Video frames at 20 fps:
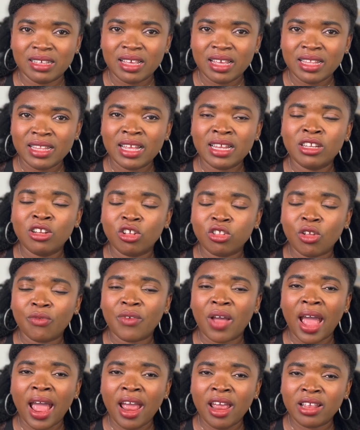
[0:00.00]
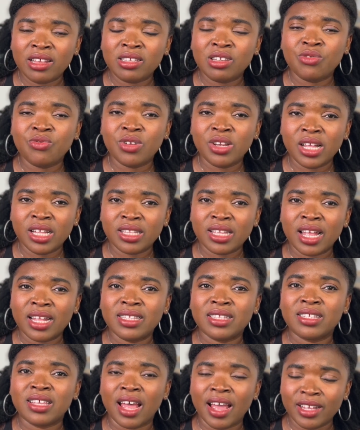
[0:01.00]
there are a lot of IT
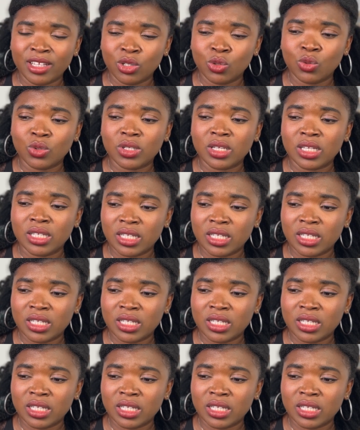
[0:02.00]
related titles in